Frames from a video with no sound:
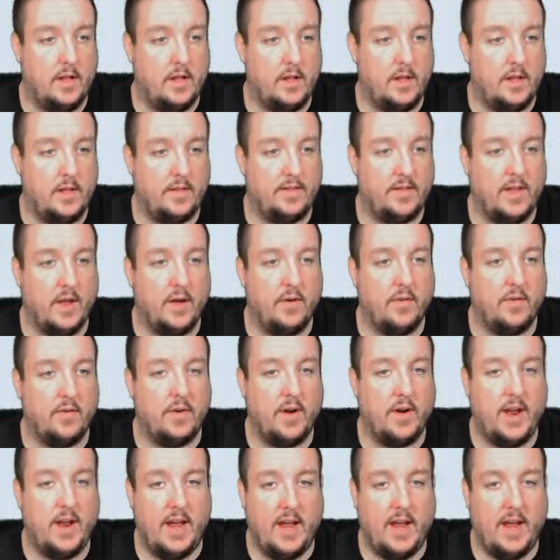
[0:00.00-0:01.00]
Let's go
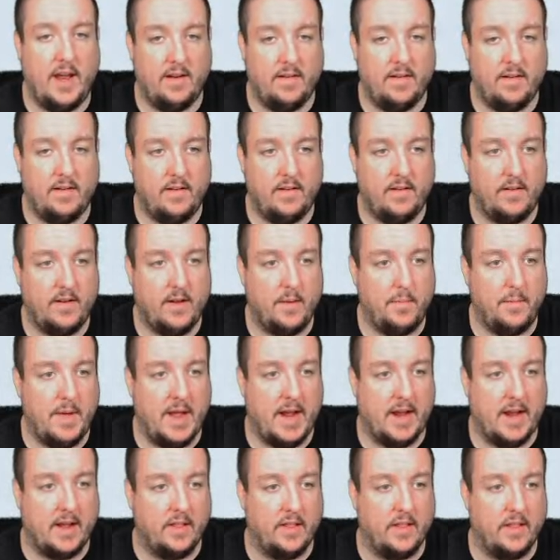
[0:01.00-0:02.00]
right, mm, go
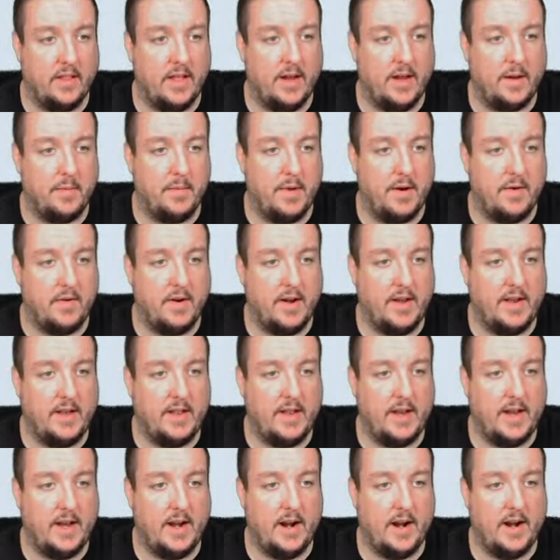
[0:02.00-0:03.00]
back a little bit, right
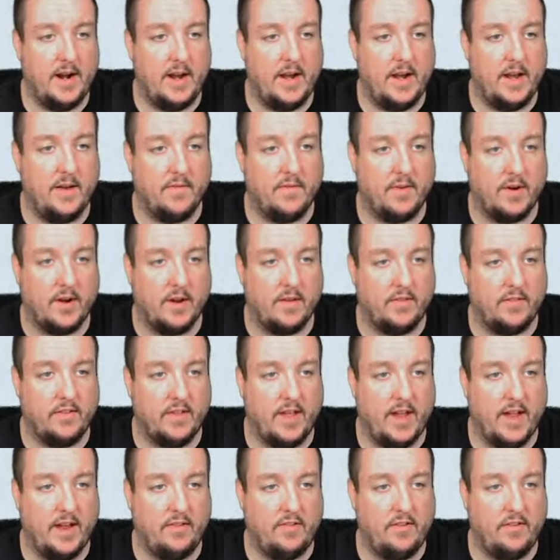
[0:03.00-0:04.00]
there, and then we're going to
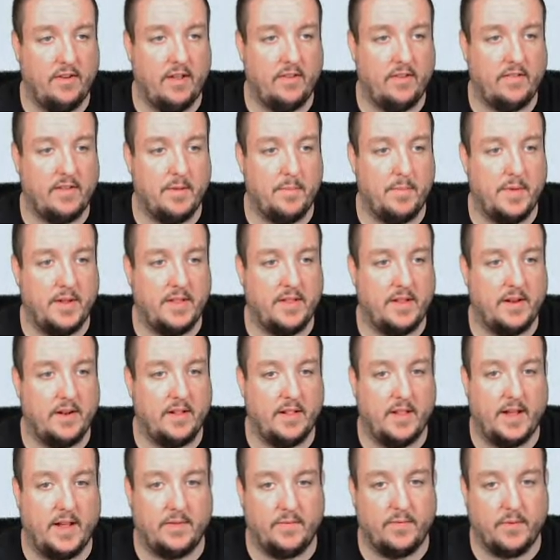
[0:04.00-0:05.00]
slide just a bit to the
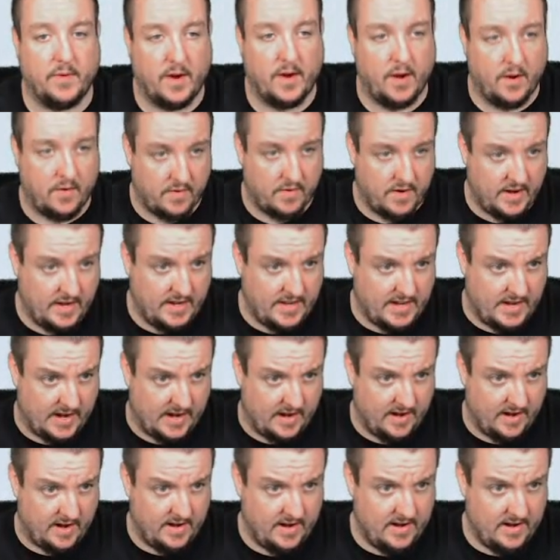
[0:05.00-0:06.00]
left. We're going to go right there.
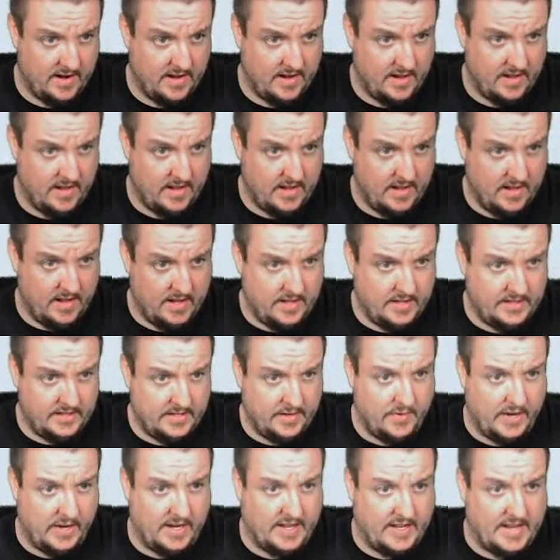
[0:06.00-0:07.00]
See
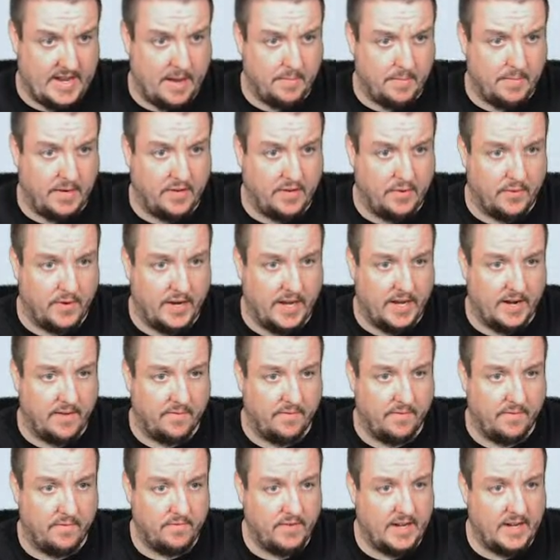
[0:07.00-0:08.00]
if we get down between them.
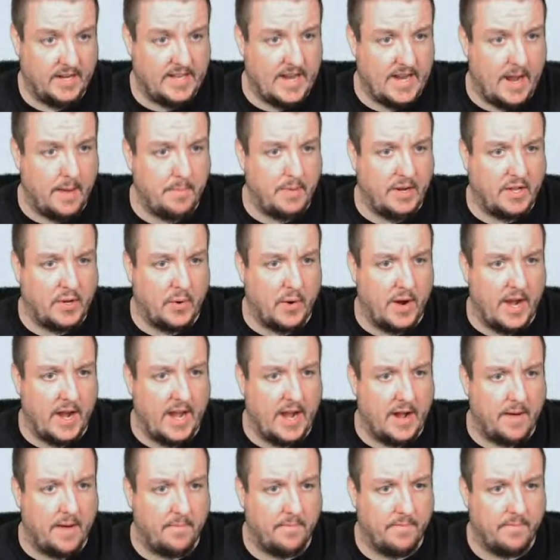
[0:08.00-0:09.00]
Get down between
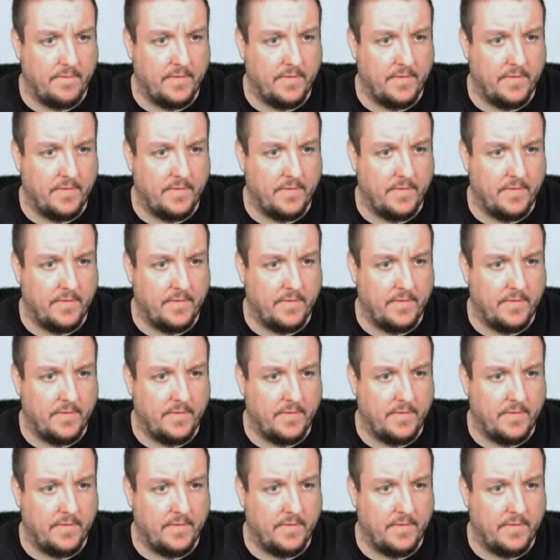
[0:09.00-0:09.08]
them!